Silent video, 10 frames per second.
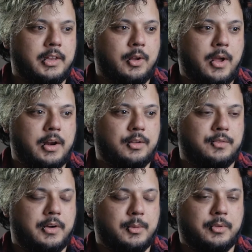know how to use
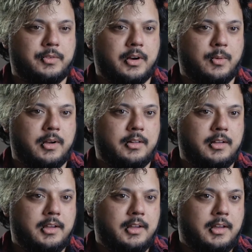variables very well.
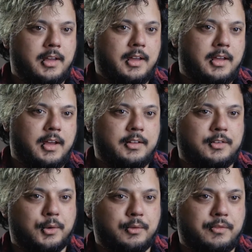And
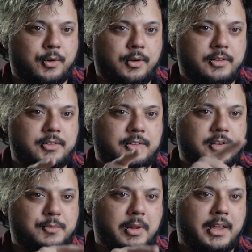so for
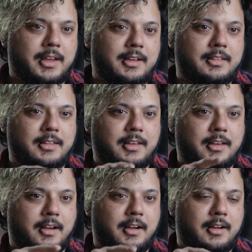displaying
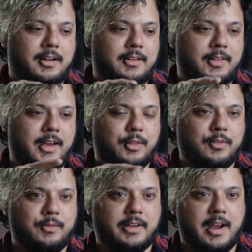the
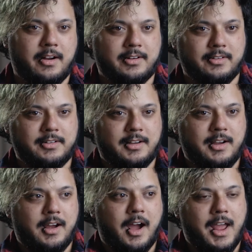health of your characters,
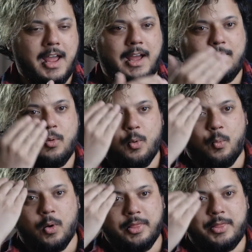I had
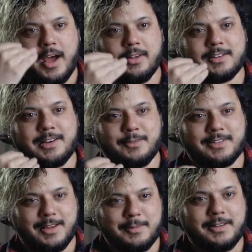1,000 if
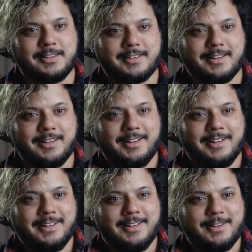statements.
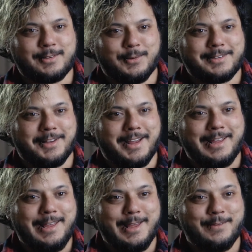So it's
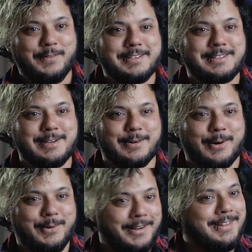like, if it's
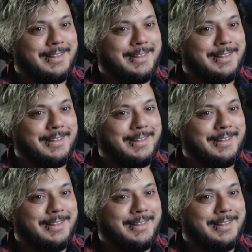0,